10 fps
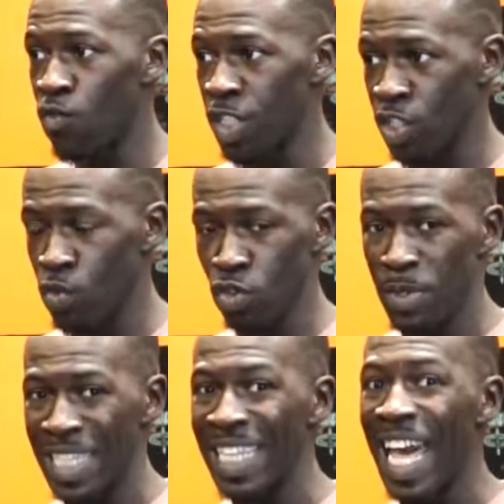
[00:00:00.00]
wrists are going to
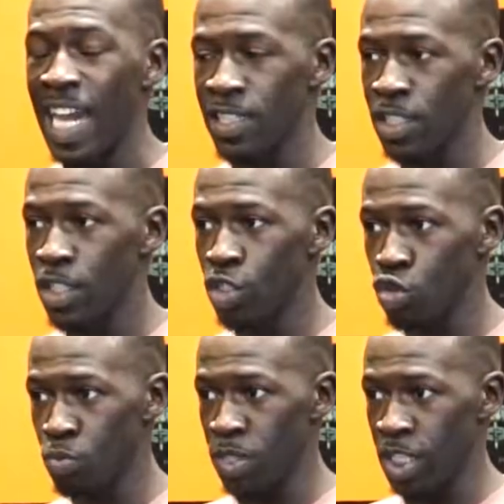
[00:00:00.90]
be locked in
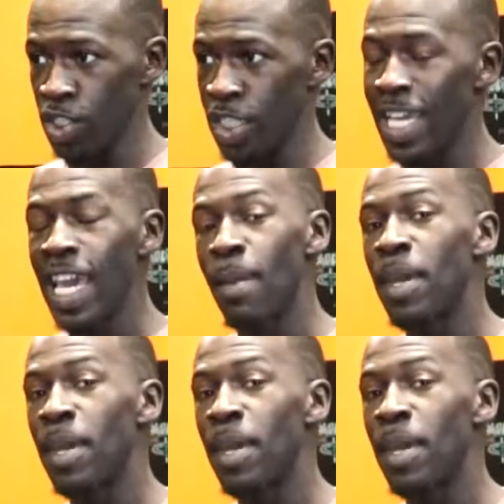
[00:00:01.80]
supination.